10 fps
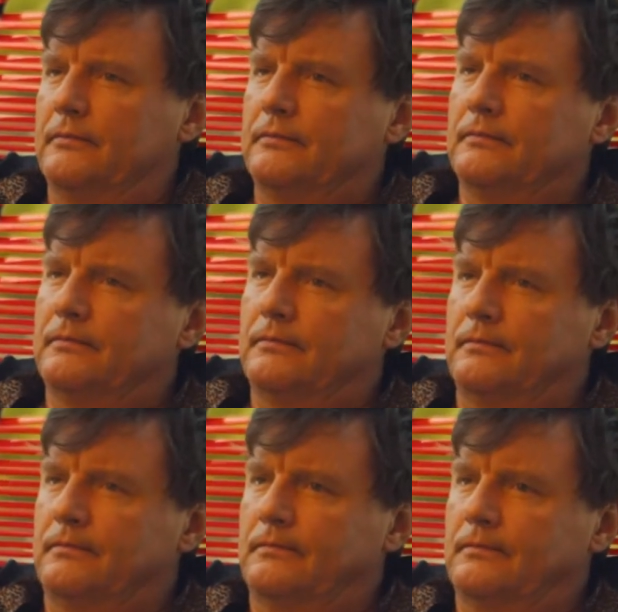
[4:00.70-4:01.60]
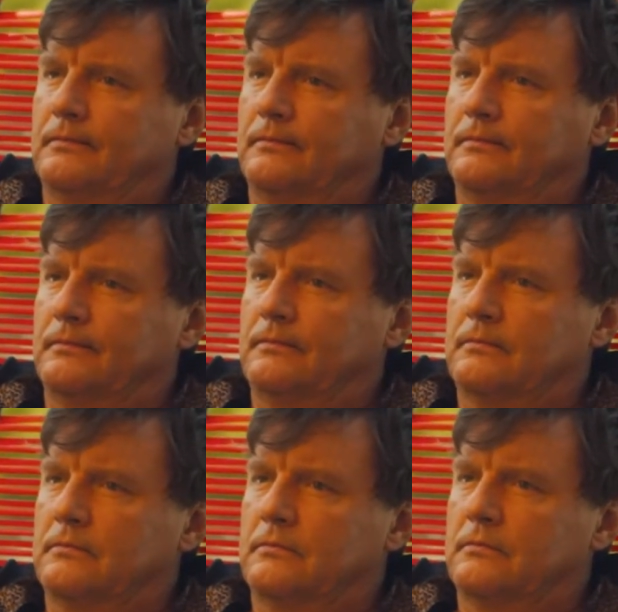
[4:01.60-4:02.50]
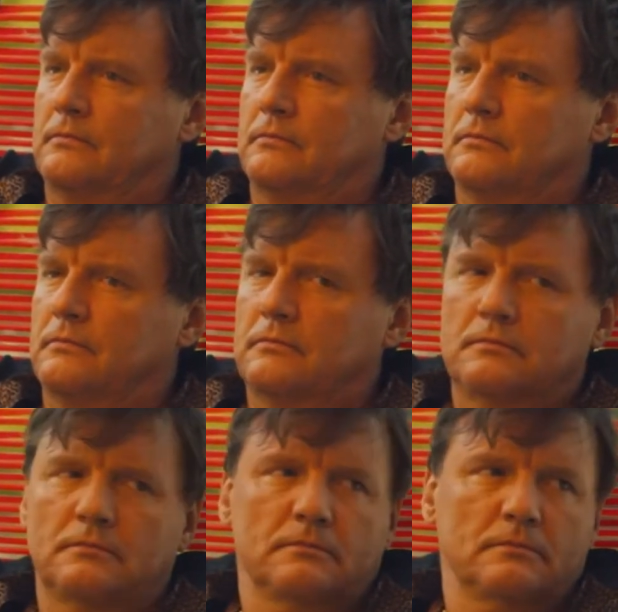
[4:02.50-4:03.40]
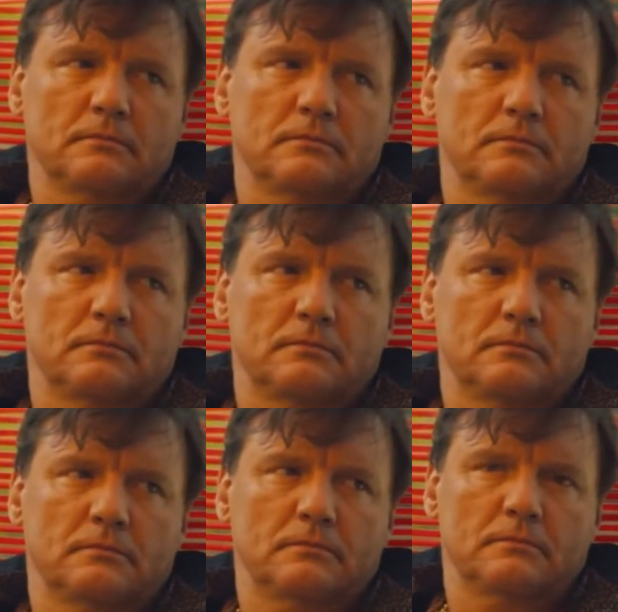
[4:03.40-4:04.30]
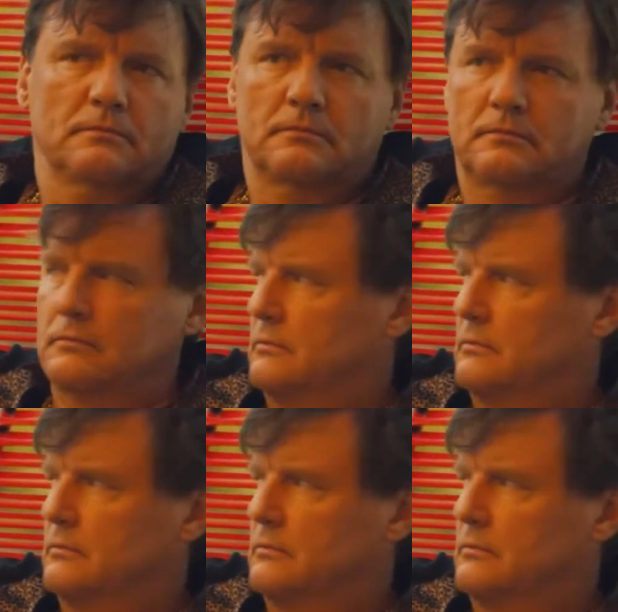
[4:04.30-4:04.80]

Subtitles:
(no one is talking)